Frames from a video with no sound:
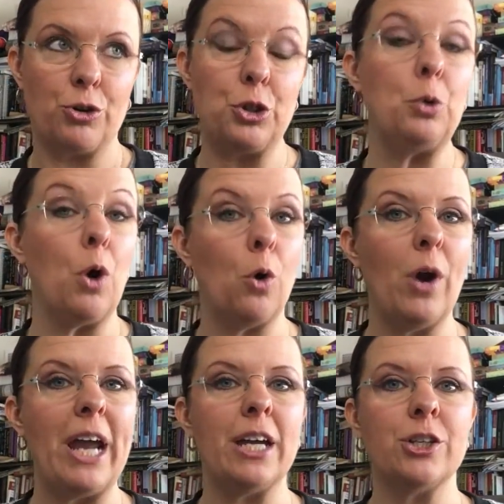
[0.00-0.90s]
or two O
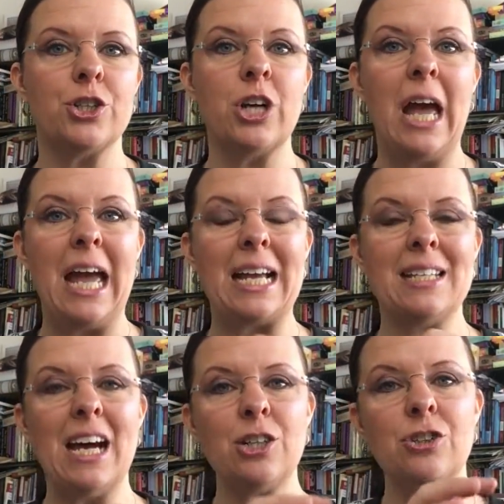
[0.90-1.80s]
H,
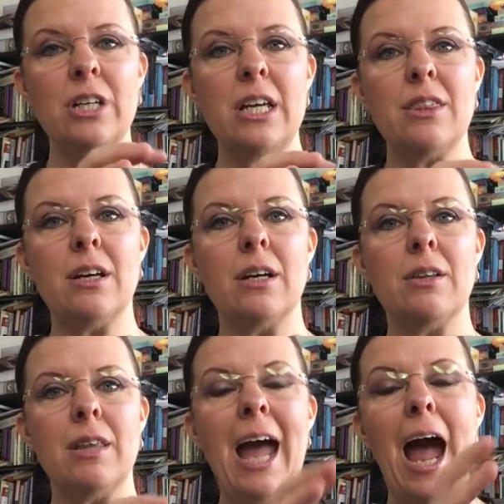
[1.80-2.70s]
is actually
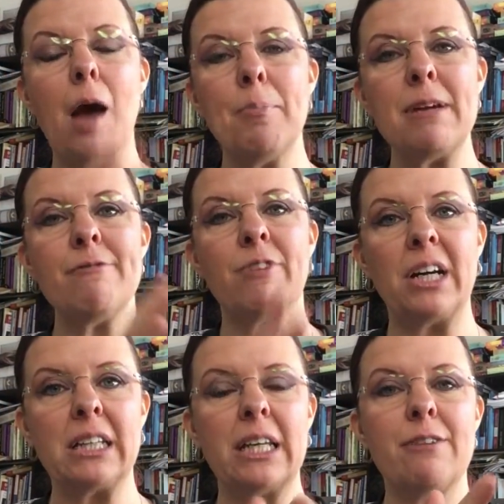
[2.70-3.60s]
the, the happy,
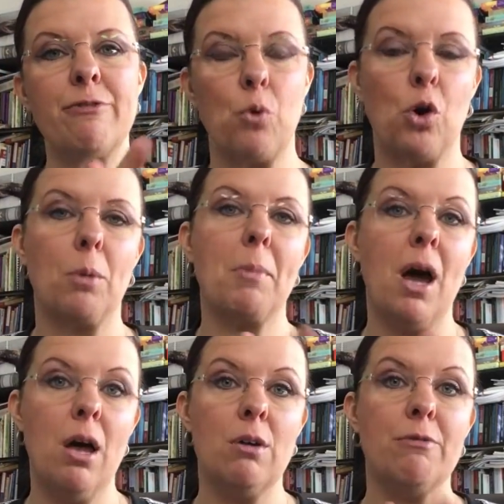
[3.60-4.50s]
friendly form
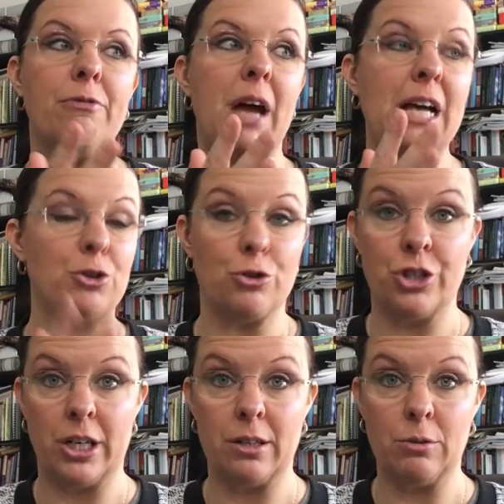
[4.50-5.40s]
of
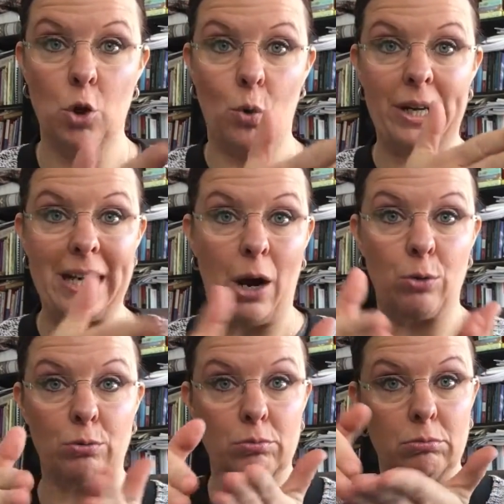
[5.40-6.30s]
estrogen going
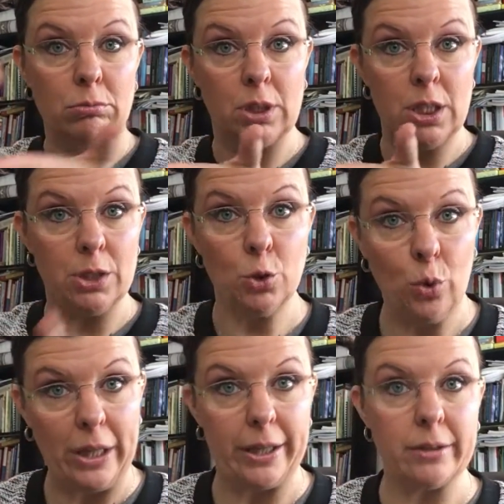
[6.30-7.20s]
down the
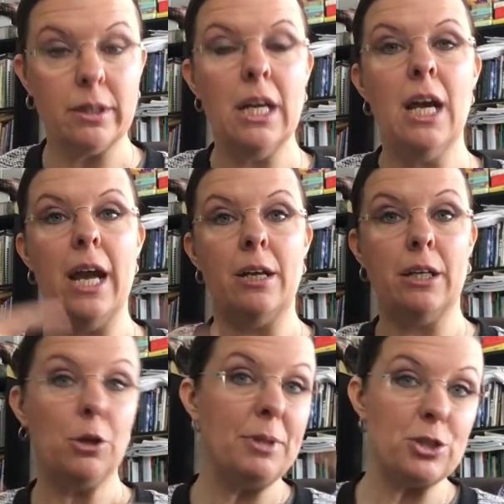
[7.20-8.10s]
toilet, and
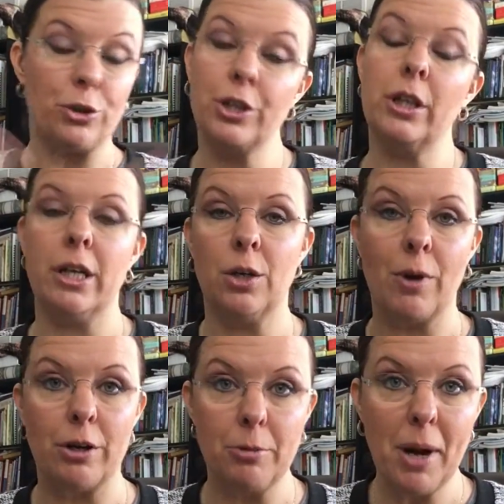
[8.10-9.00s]
it could be circulating
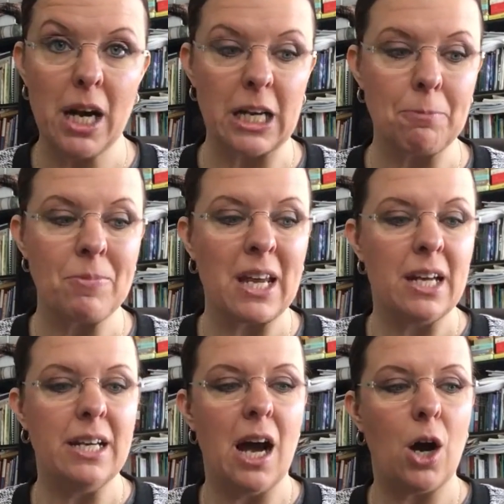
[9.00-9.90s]
around in your body.
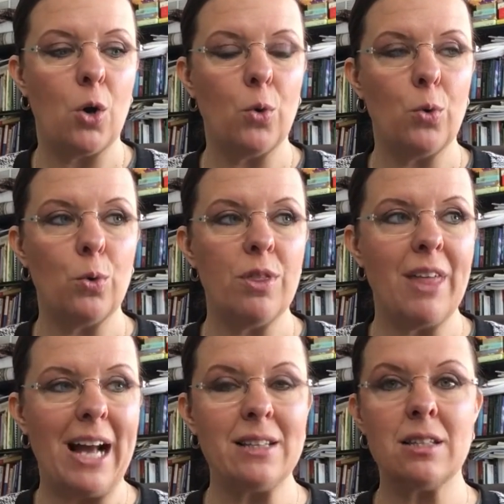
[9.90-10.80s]
Now,
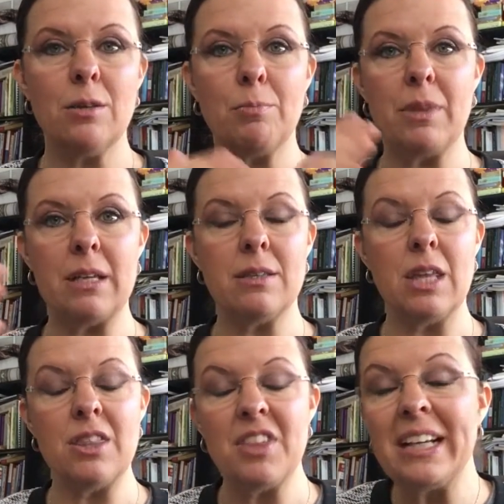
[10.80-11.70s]
That's the they,
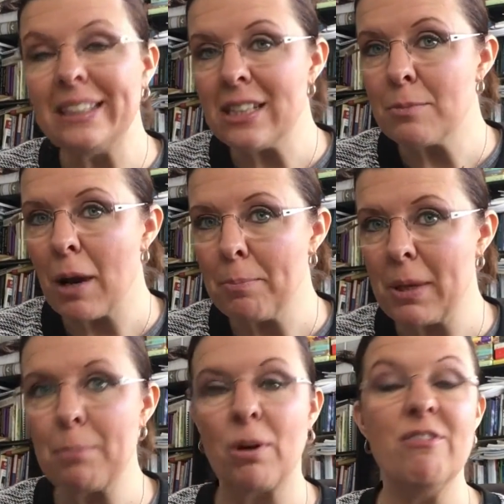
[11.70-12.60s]
they think this might
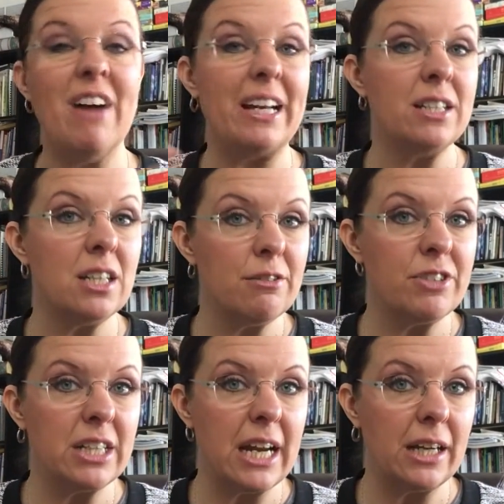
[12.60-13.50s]
be preventative
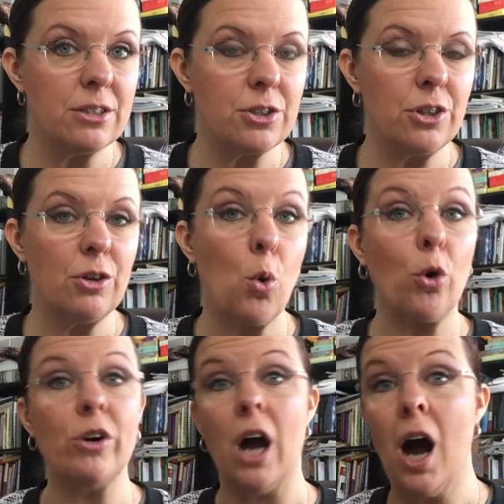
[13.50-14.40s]
to cancer
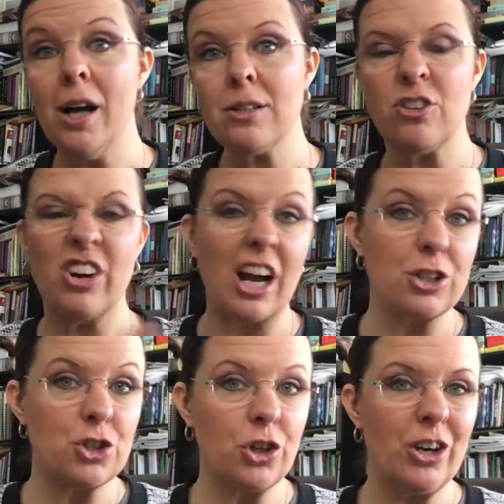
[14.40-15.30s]
or not. They're not
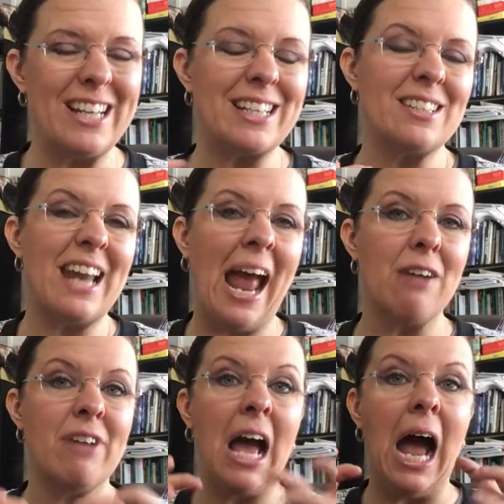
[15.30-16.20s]
sure. It doesn't
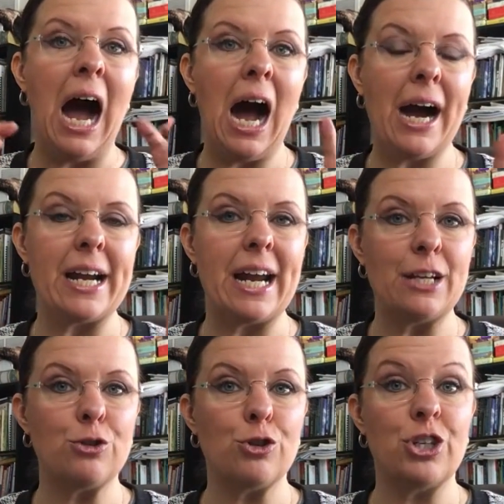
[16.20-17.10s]
have high
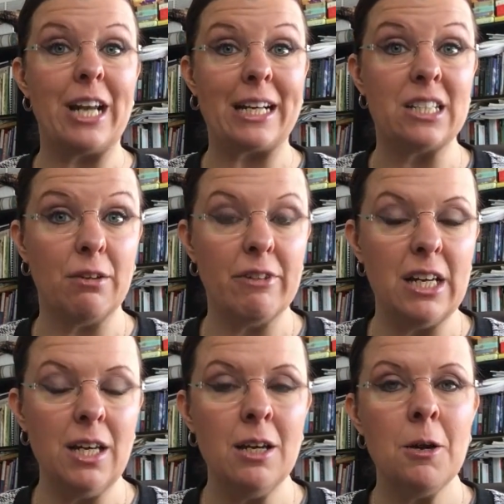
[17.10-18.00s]
estrogen
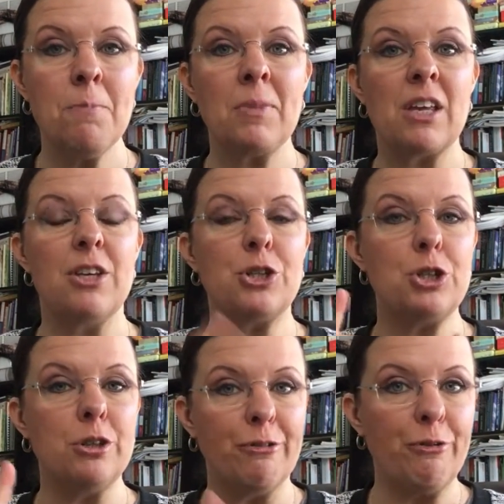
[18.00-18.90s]
activity. The
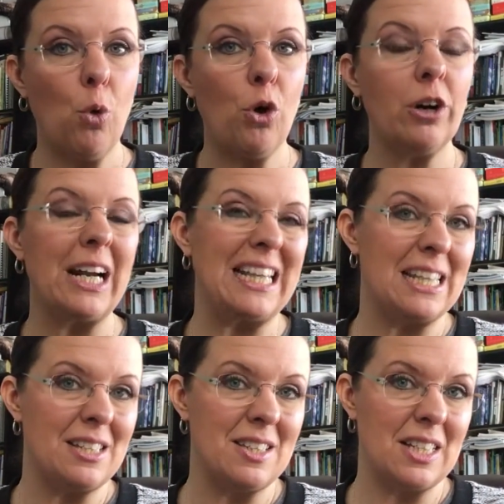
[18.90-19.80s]
the four and
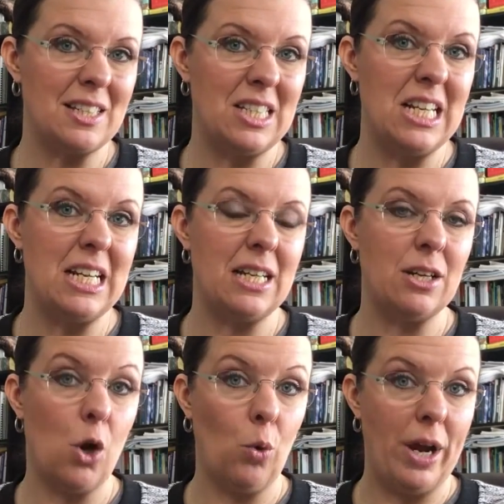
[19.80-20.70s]
the sixteen
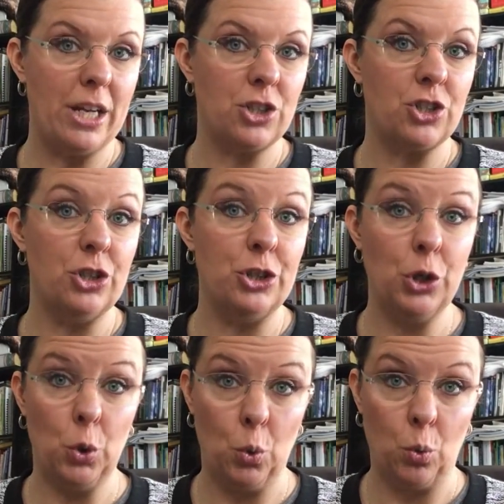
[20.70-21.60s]
O H
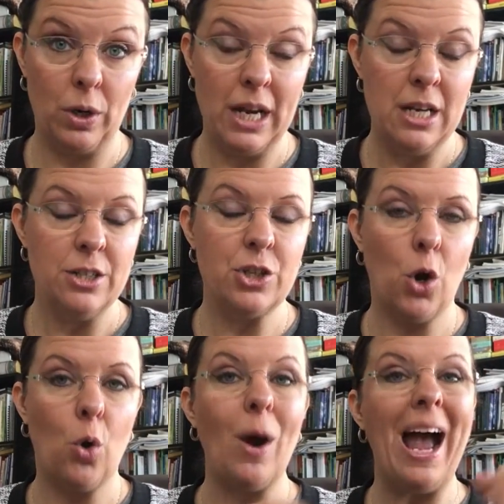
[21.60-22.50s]
do.
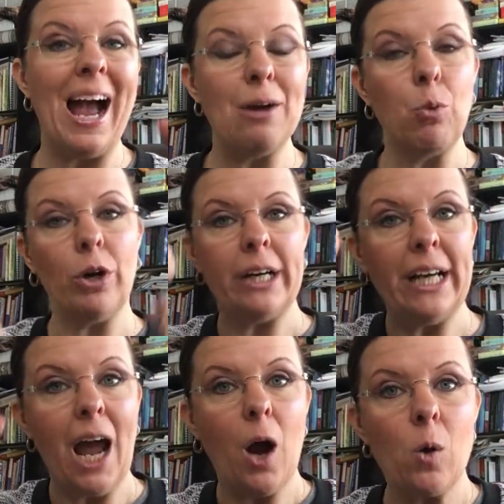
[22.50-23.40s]
So
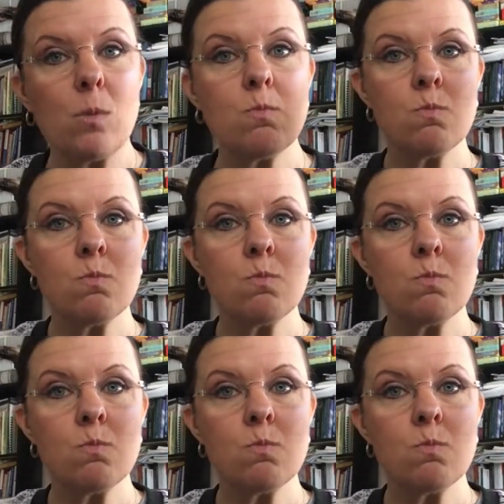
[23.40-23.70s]
working out